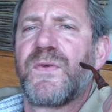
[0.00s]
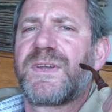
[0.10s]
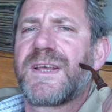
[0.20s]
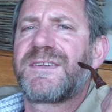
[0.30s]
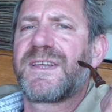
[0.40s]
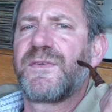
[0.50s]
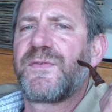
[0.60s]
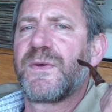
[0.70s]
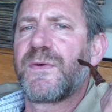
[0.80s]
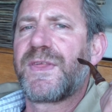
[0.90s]
taste and
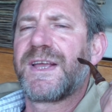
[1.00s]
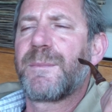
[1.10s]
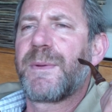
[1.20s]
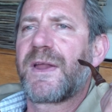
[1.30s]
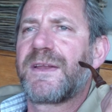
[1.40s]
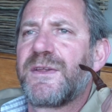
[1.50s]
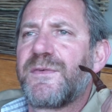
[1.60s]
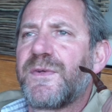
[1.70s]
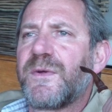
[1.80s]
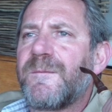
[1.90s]
if you think about it, and
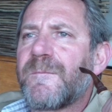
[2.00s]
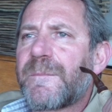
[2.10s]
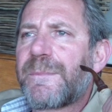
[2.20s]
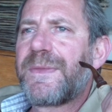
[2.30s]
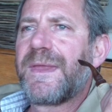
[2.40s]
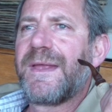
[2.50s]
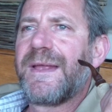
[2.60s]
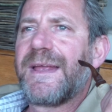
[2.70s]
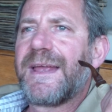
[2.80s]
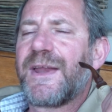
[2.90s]
if you
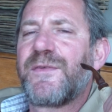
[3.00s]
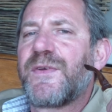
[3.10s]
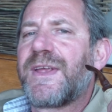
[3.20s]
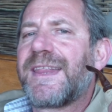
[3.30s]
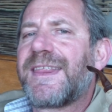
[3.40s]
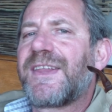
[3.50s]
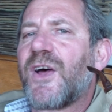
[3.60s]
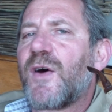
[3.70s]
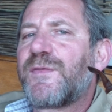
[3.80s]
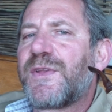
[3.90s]
get
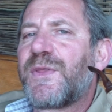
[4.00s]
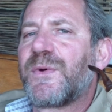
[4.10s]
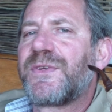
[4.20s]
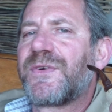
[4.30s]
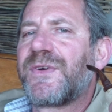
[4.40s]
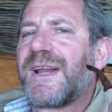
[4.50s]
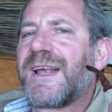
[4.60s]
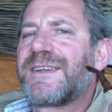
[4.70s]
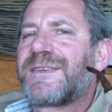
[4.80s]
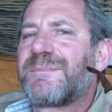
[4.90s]
that afterthought, you
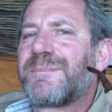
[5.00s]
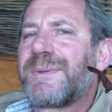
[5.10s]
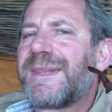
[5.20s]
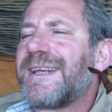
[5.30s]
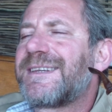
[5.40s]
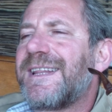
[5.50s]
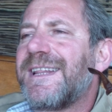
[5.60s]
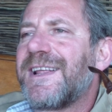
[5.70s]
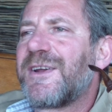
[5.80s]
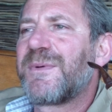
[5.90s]
realize, but there's a
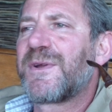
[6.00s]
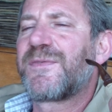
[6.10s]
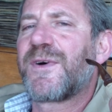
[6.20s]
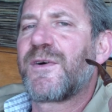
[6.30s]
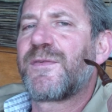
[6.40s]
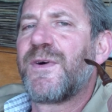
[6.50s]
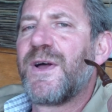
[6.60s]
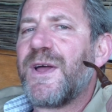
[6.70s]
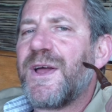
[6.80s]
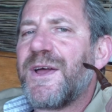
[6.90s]
little bit
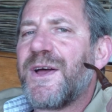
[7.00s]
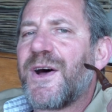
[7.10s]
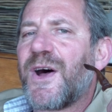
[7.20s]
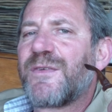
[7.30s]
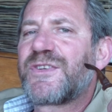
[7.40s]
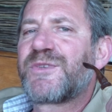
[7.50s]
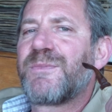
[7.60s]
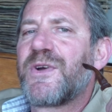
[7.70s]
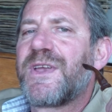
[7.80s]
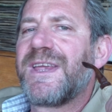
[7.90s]
of
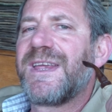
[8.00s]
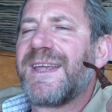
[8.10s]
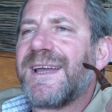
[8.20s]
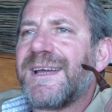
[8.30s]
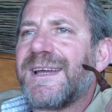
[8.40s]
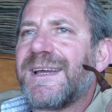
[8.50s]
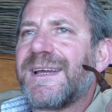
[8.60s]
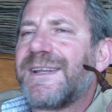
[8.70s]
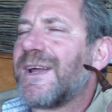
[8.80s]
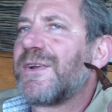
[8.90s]
smoky,
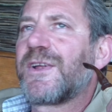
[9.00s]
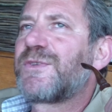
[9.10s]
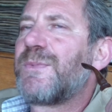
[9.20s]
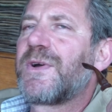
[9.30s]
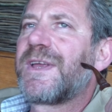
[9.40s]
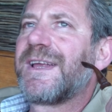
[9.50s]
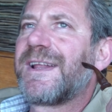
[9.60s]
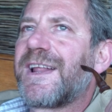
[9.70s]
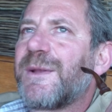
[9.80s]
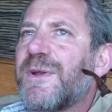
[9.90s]
no, not smoky, a
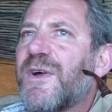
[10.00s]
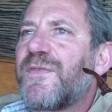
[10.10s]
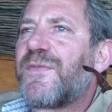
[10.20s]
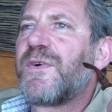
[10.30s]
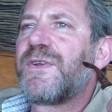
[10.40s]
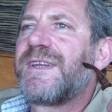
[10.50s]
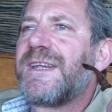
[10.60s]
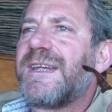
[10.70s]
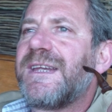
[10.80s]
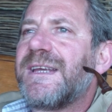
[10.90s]
little bit of
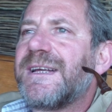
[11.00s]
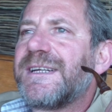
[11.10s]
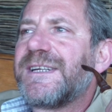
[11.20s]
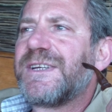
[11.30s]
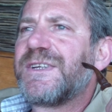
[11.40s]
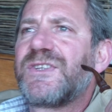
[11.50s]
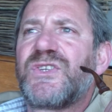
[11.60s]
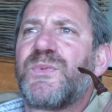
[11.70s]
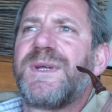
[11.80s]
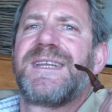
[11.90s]
fruity
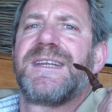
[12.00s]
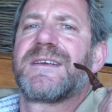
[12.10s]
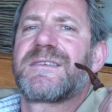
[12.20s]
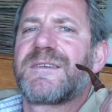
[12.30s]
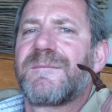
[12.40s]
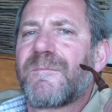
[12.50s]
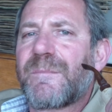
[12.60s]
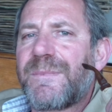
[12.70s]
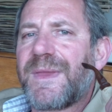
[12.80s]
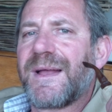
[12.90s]
sweetiness
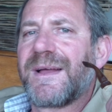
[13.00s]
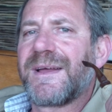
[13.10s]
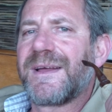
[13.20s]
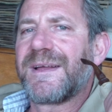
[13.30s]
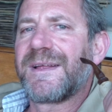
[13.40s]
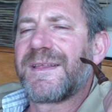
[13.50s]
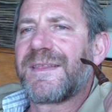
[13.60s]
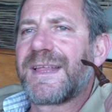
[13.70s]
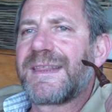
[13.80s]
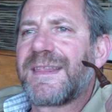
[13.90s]

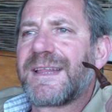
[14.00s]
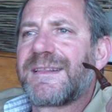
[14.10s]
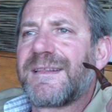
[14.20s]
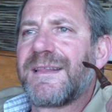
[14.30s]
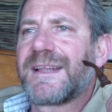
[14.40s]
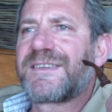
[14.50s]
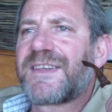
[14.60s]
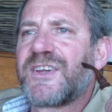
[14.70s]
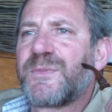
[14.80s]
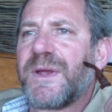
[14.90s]
that
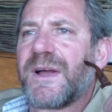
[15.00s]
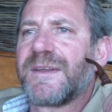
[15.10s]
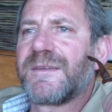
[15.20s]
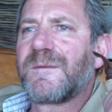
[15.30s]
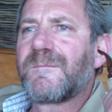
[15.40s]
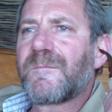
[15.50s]
stays behind,